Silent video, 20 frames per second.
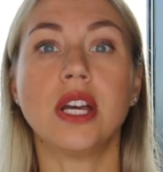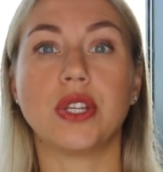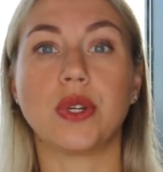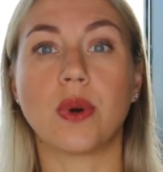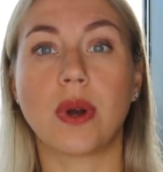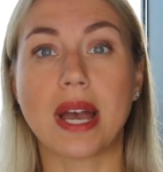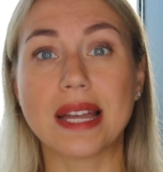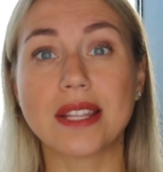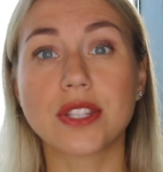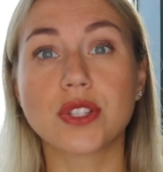
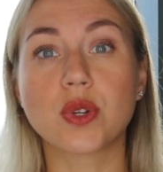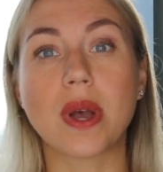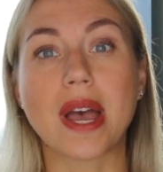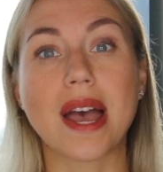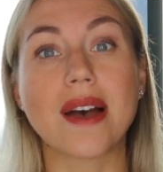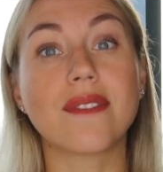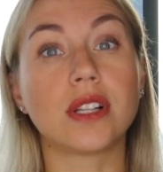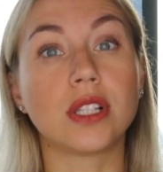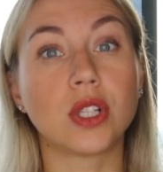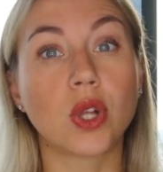you had to
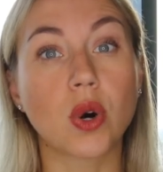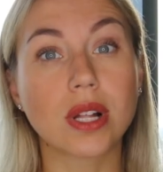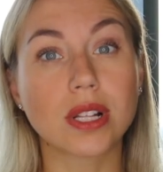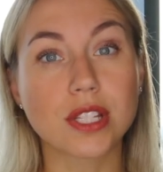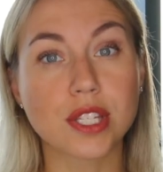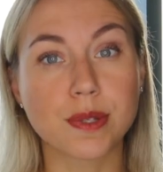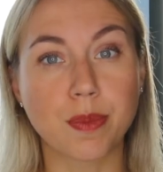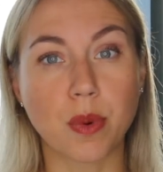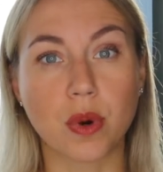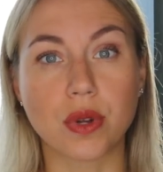have a
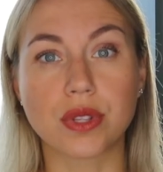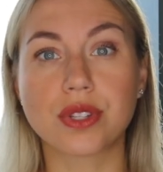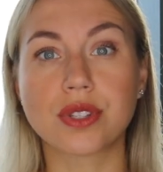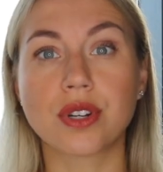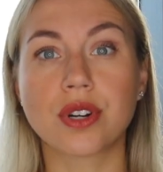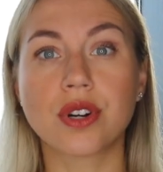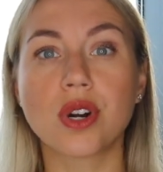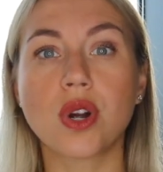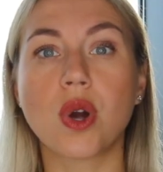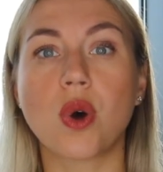local
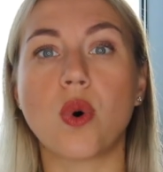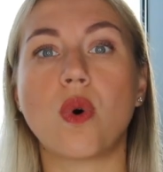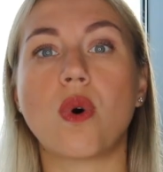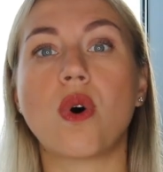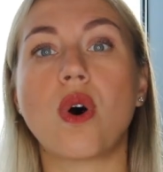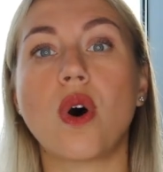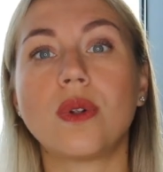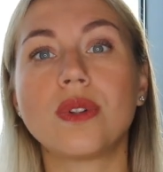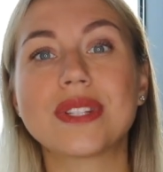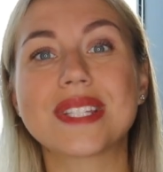sponsor who
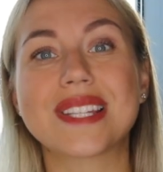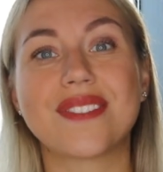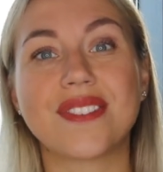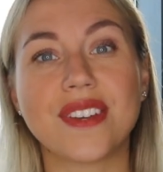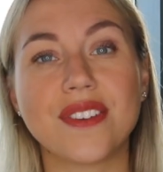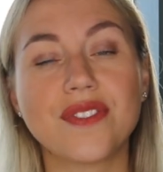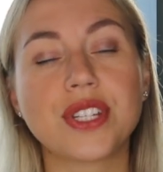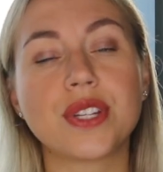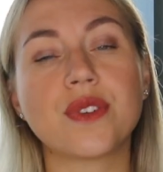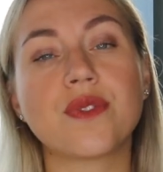holds
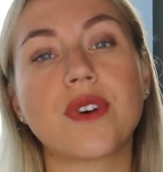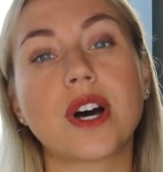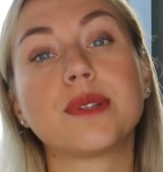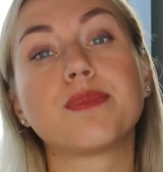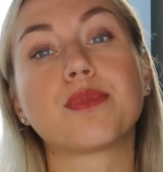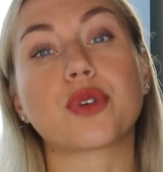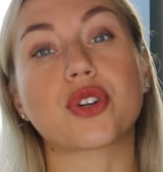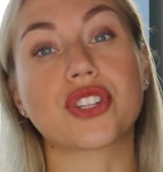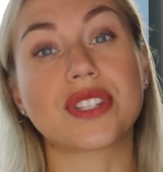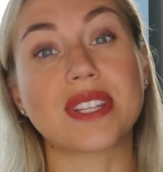
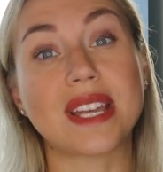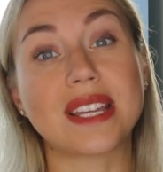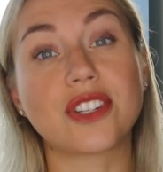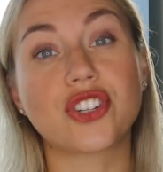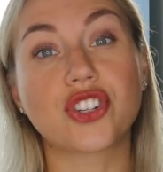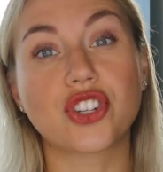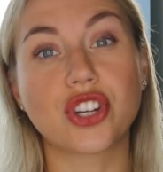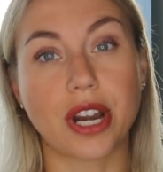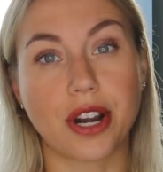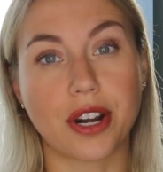
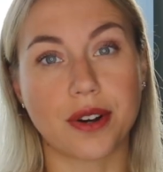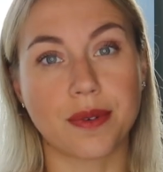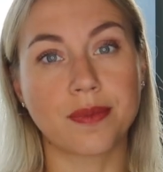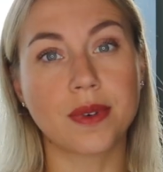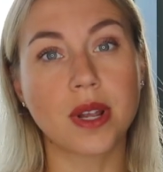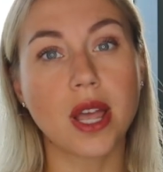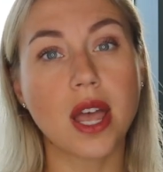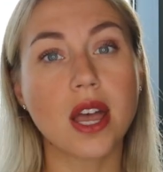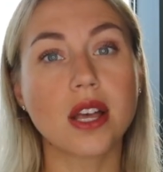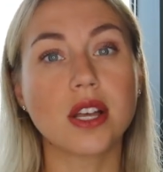51% share.
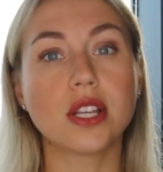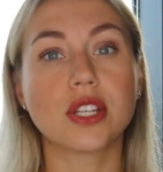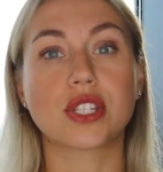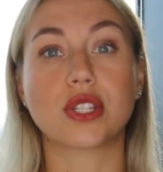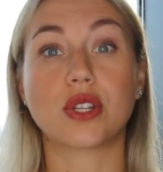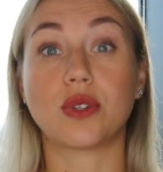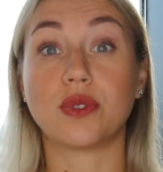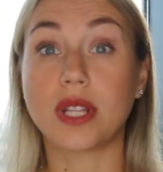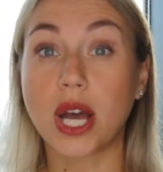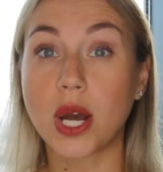
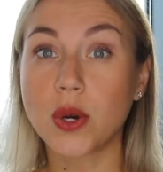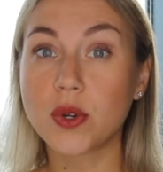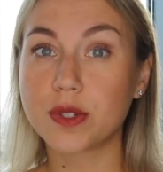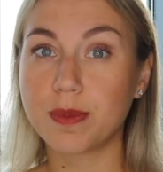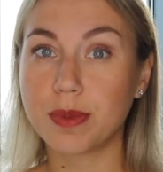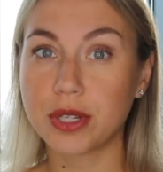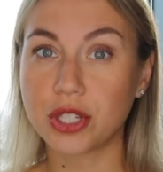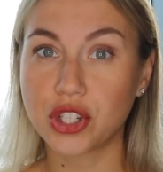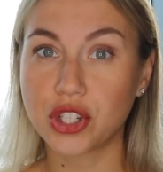So now it's been